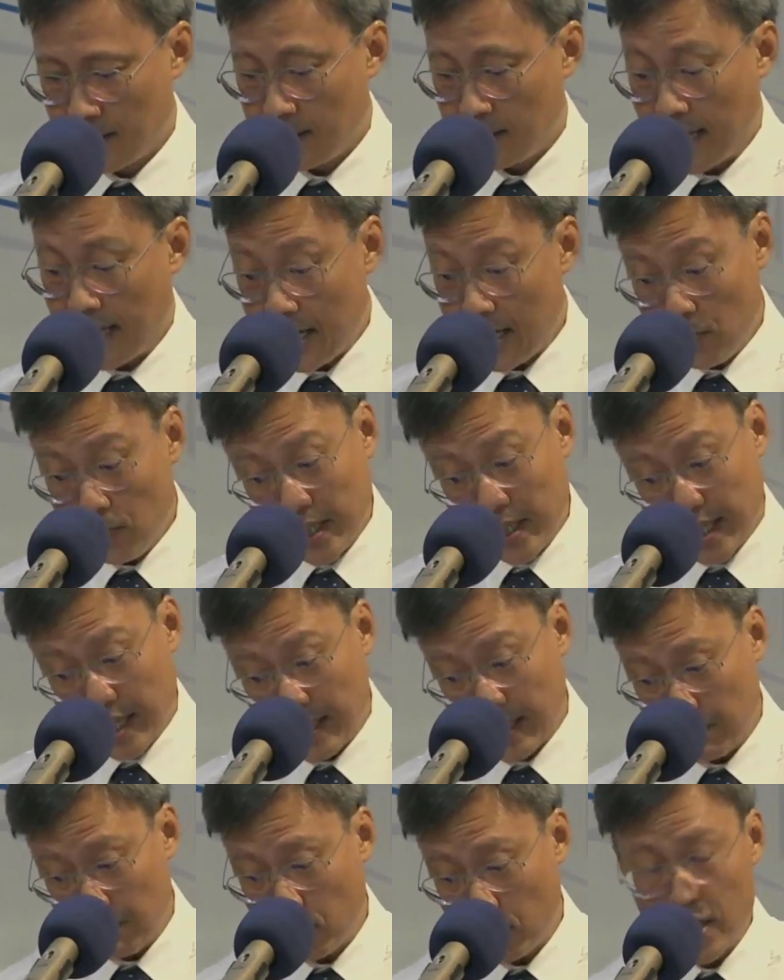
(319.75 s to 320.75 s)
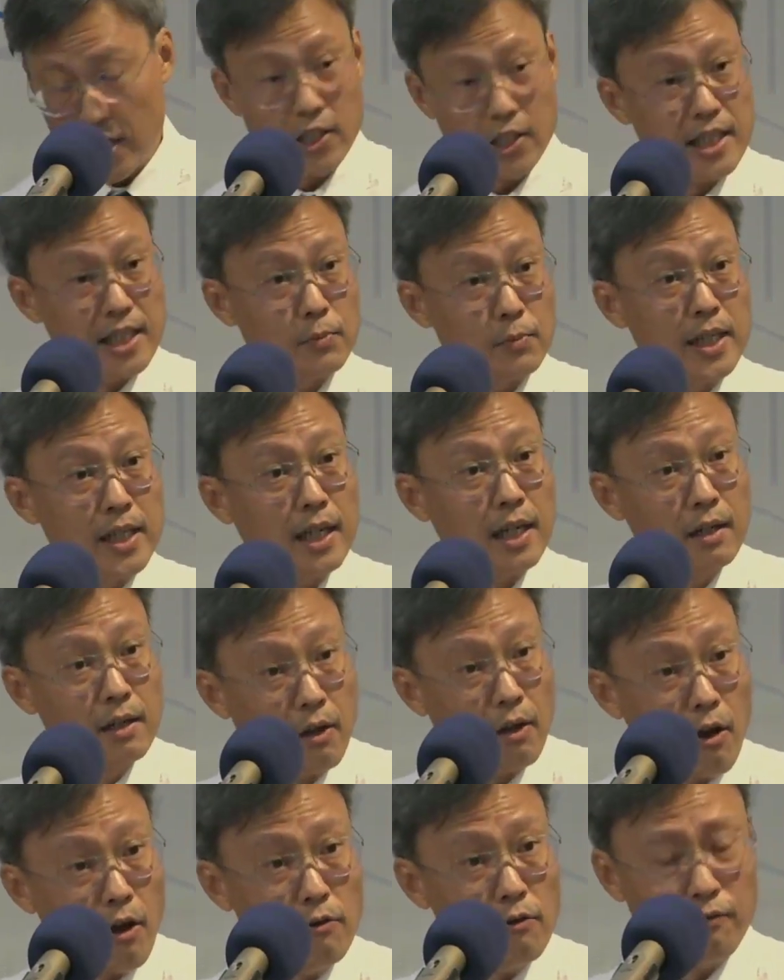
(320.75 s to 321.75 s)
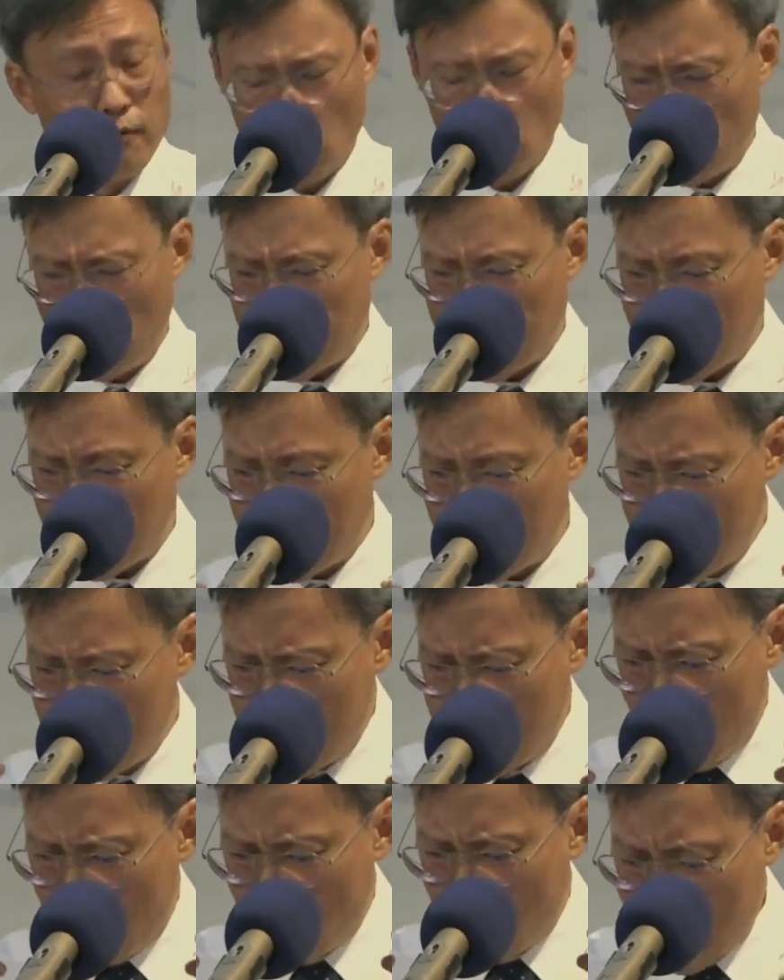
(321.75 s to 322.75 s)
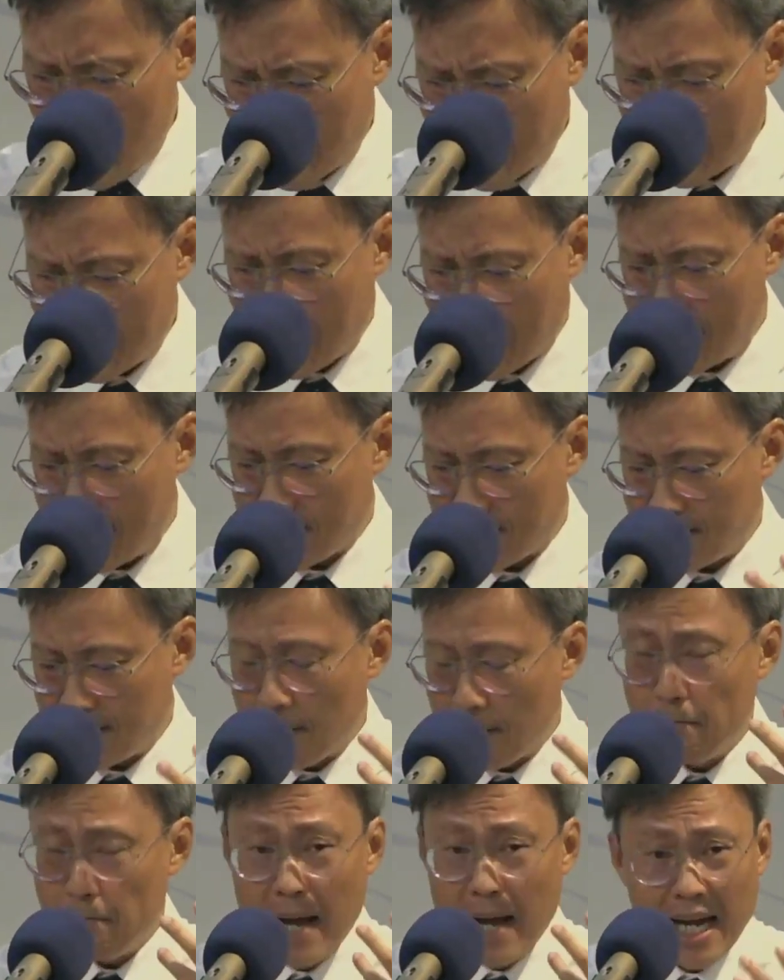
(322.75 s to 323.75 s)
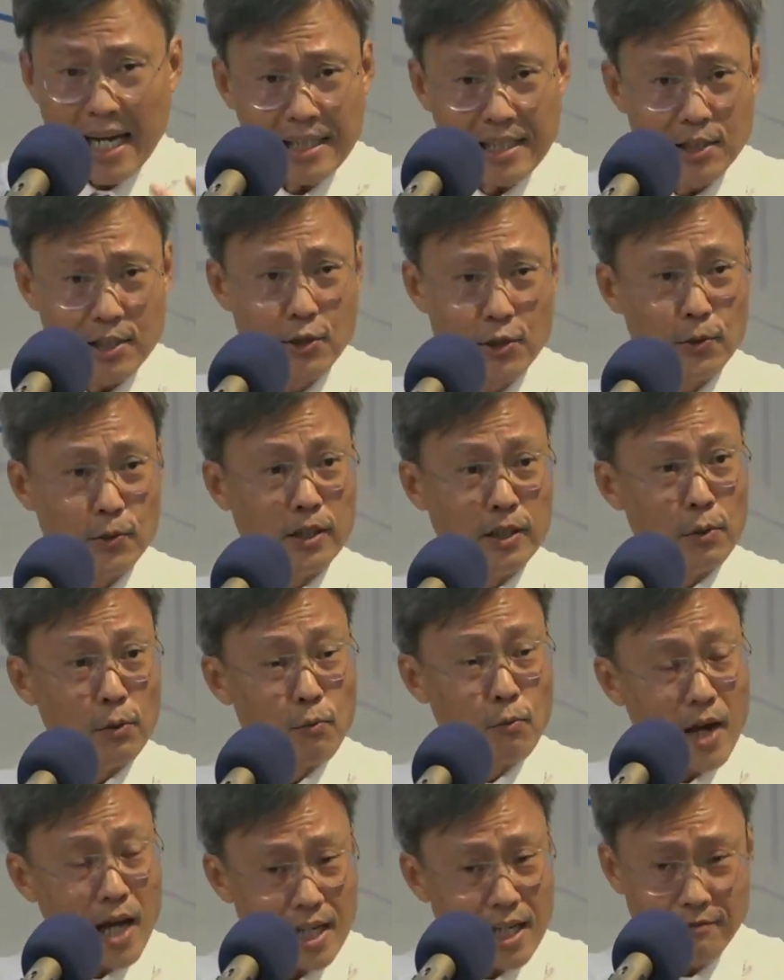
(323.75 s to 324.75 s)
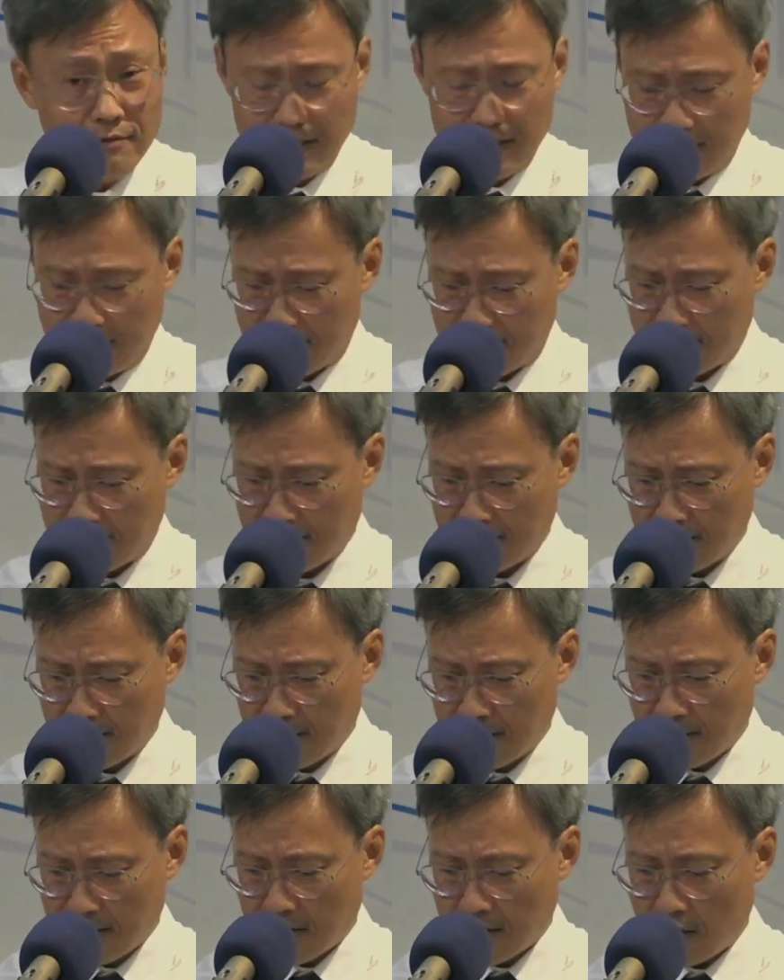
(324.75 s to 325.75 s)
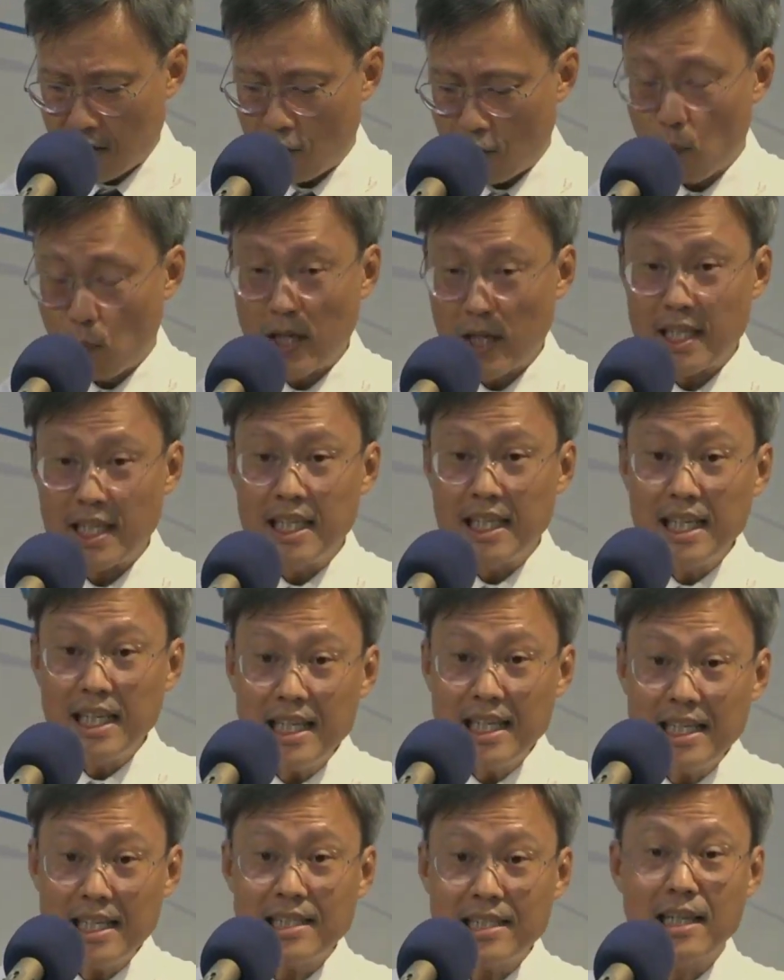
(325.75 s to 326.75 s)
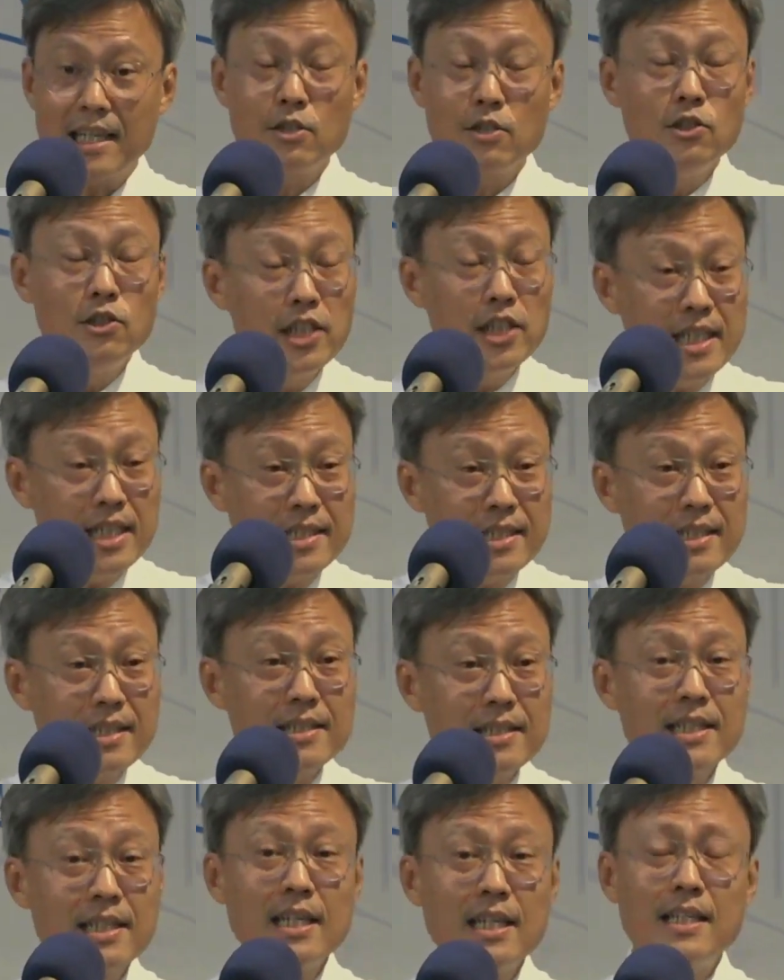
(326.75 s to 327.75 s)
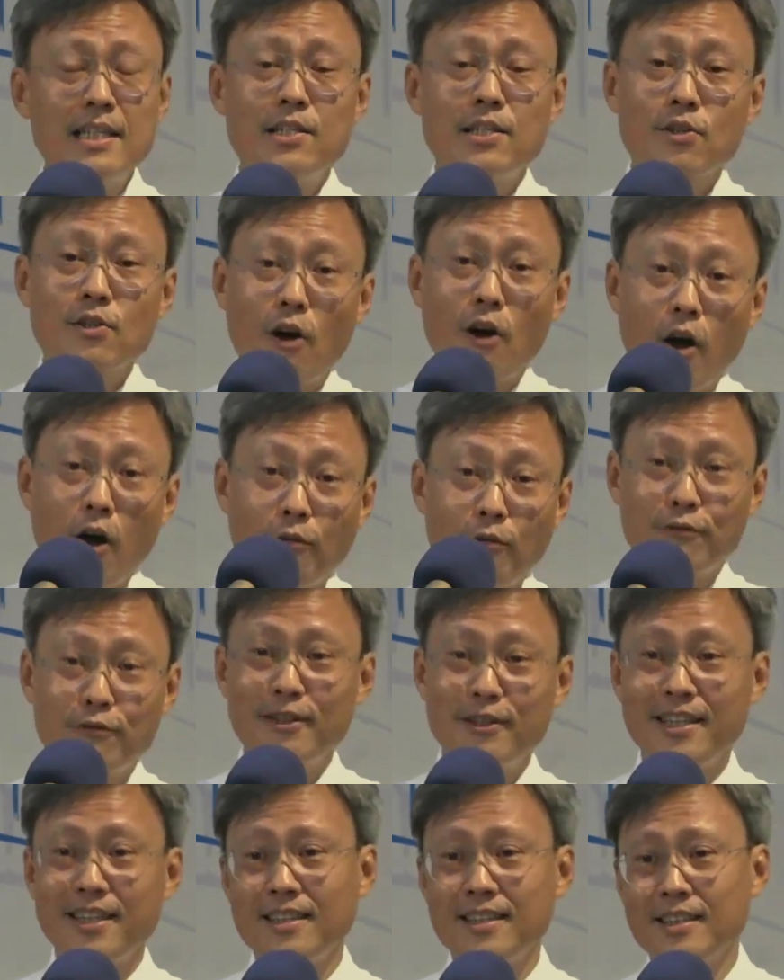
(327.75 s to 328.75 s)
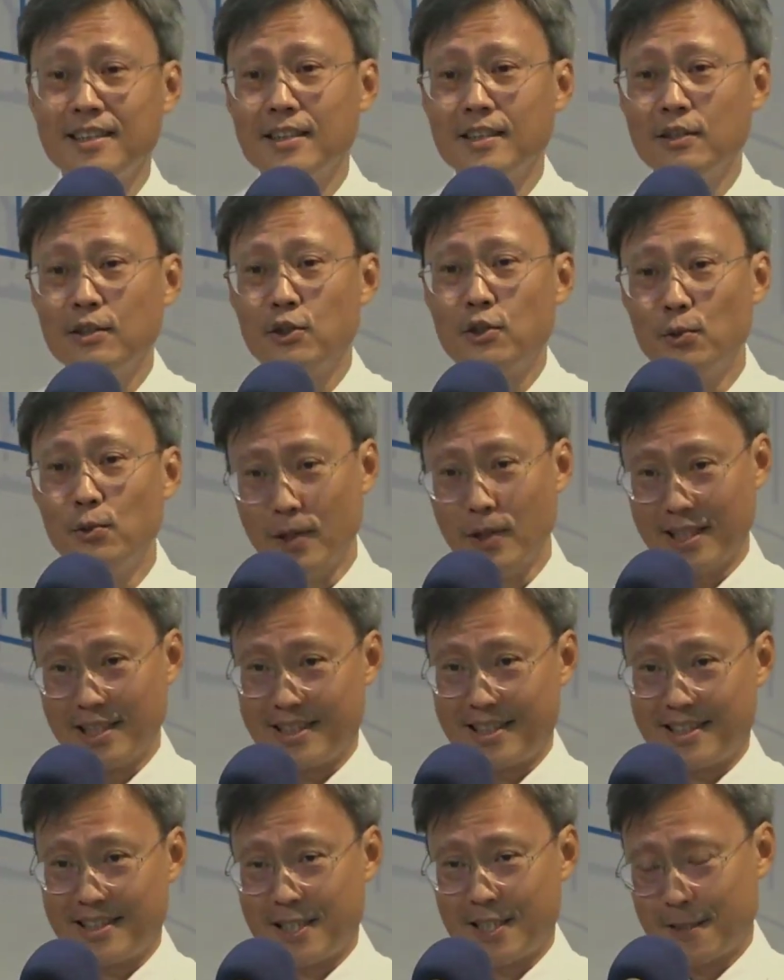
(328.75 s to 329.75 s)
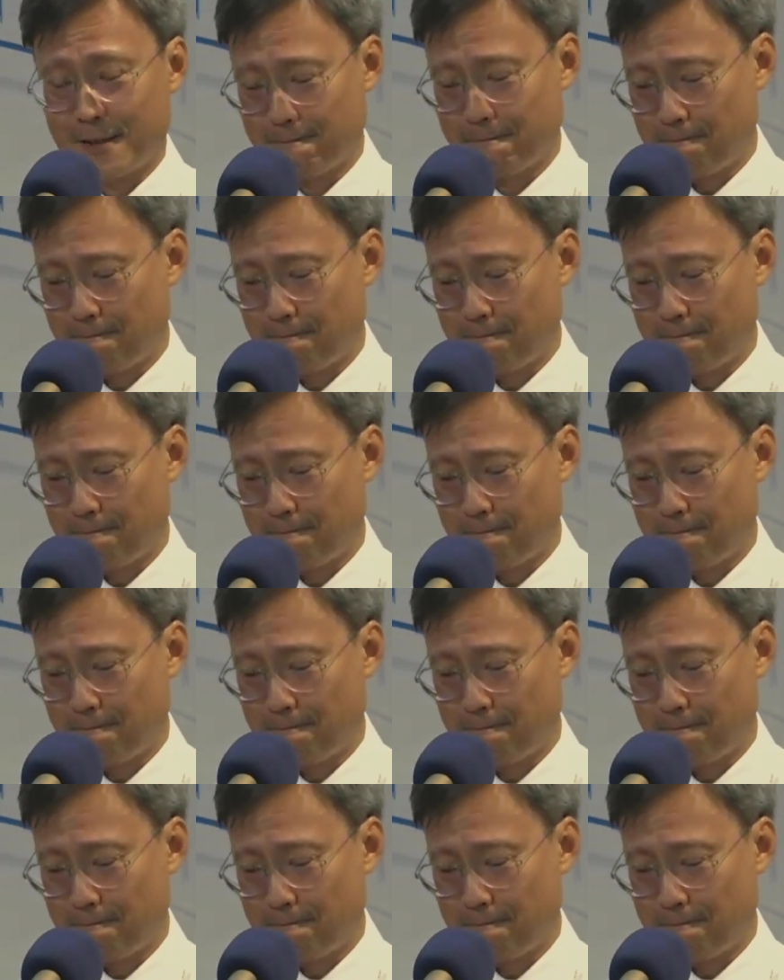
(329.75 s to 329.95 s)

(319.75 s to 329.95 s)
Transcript: then we can appreciate, we can long for, we can recognize the magnitude, the relevance of what it is that Jesus is offering to us.